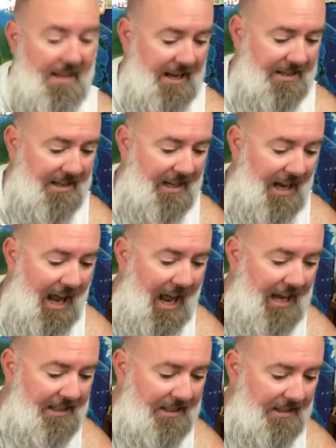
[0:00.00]
That is in an
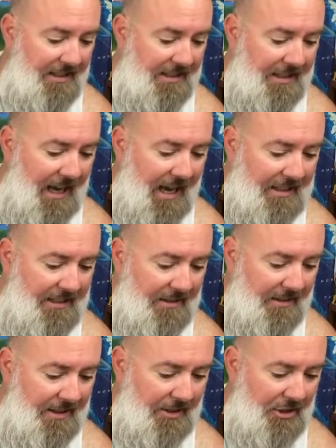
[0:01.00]
excellent,
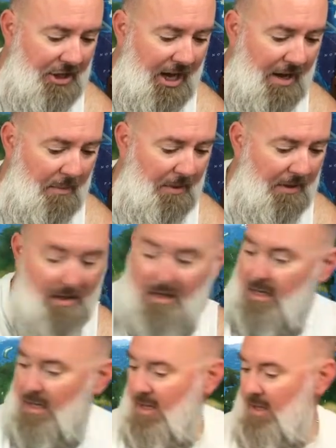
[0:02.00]
excellent shape.
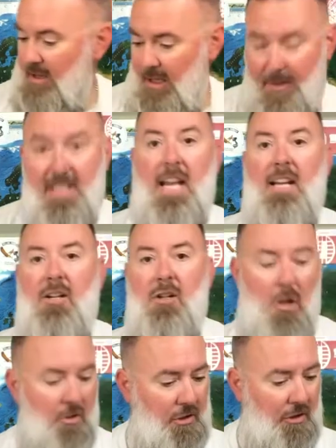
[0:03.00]
Let me take a
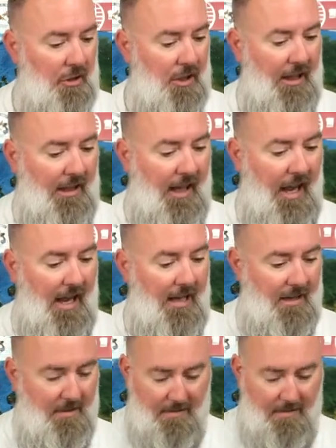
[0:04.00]
closer look at that.